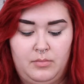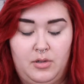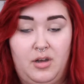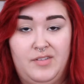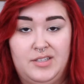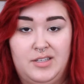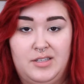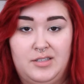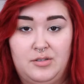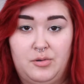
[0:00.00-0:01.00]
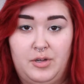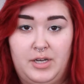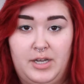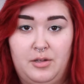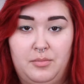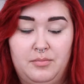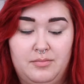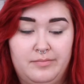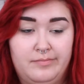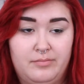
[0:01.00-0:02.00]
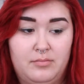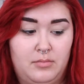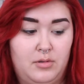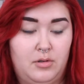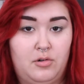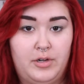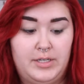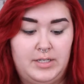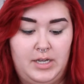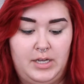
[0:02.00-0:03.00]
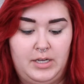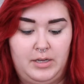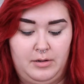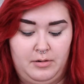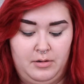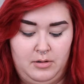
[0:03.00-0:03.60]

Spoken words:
obviously this is going to help creasing and